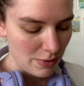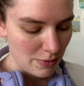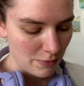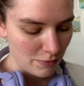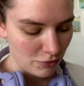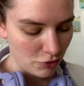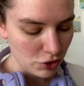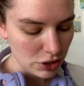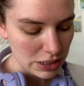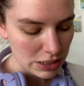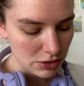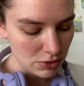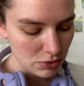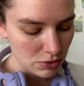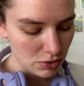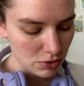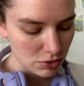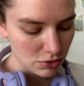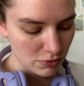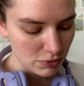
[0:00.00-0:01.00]
I've already done
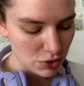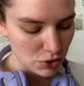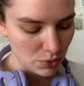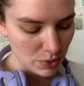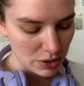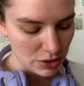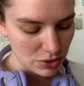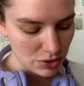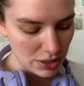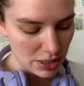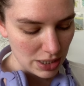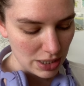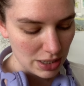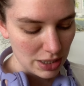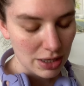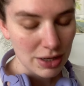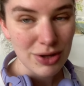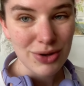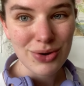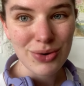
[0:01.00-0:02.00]
a lot of sewing today,
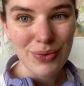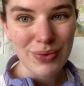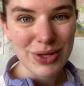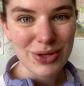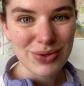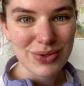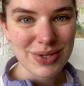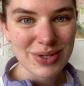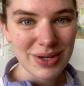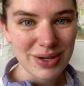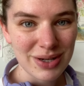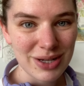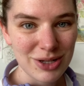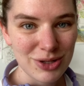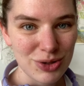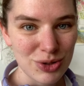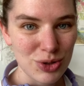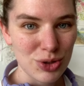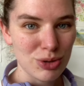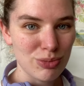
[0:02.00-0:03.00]
and you know when you're starting
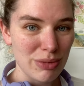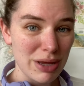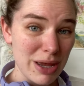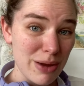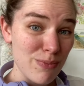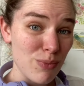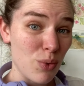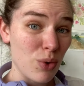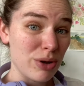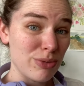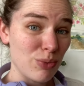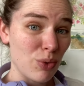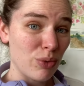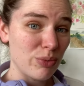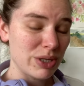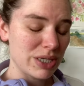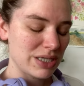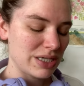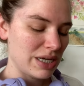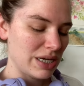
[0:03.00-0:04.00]
to just make more and more
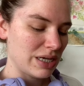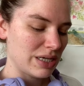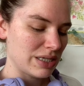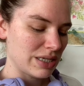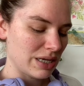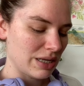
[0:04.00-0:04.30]
mistakes,